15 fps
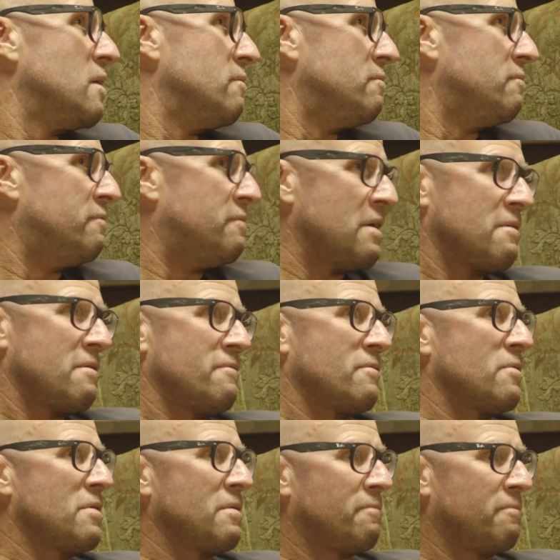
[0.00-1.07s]
a very,
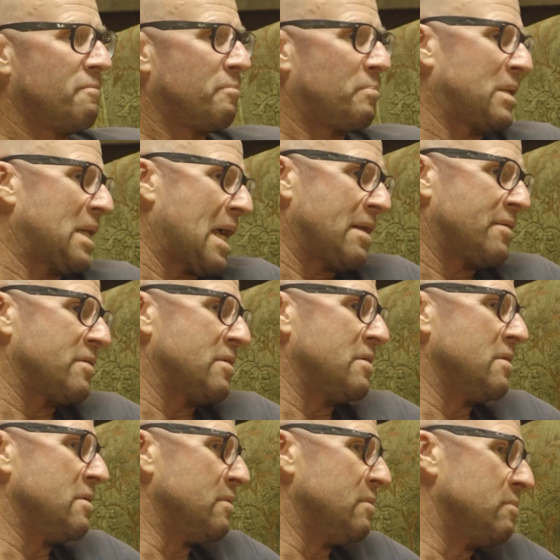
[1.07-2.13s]
very planted
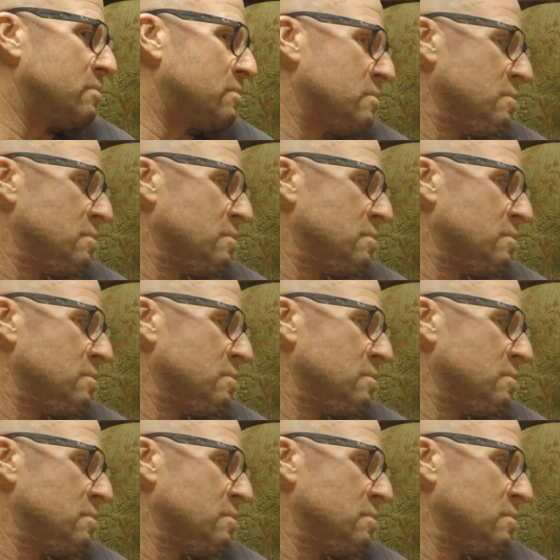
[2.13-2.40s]
and